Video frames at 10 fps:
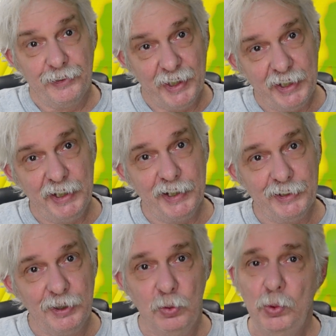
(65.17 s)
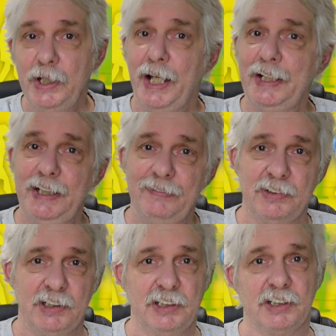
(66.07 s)
Thing is, we ain't
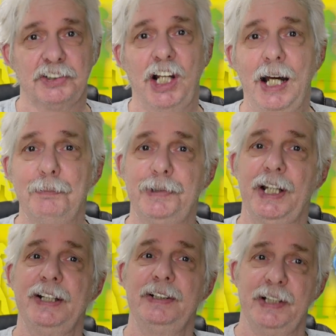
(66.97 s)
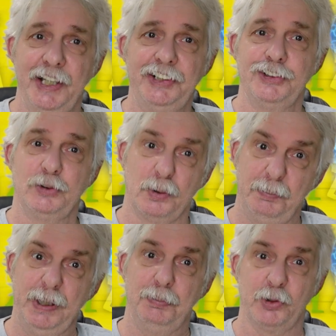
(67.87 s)
even in the top 10 nations
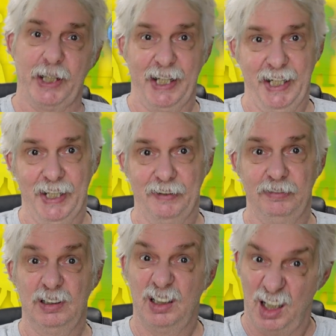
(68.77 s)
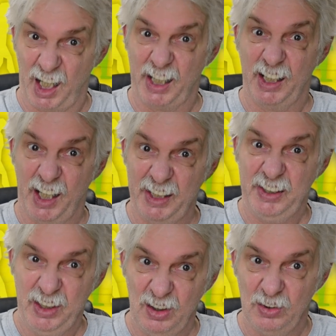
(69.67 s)
with people that have high
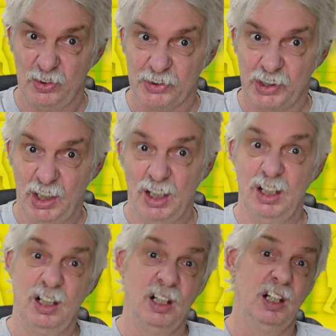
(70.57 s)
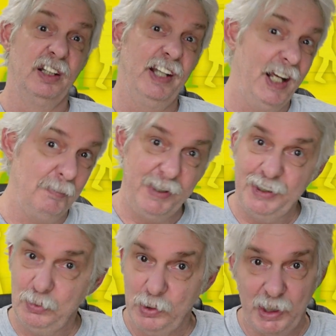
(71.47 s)
IQs. That
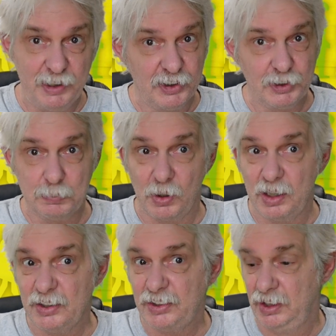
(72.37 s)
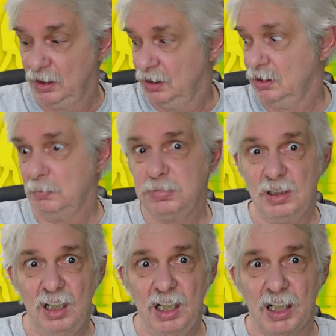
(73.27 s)
means we ain't the smartest kid on the
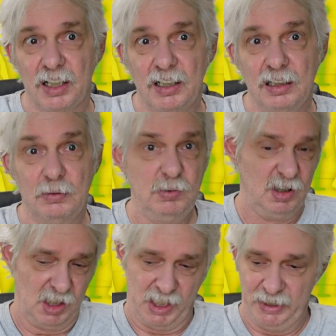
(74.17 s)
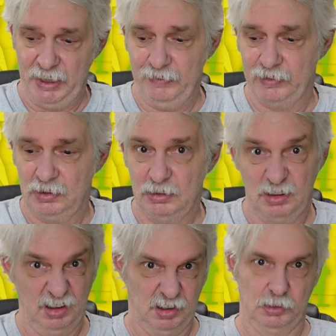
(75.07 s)
block. We're not even
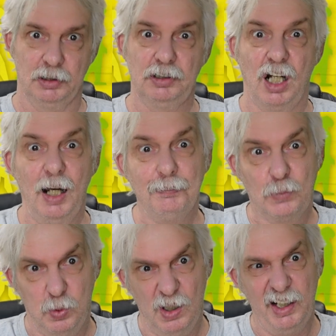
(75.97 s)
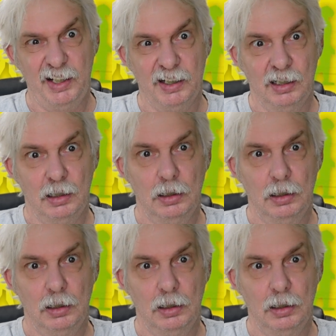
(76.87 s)
in the top 20.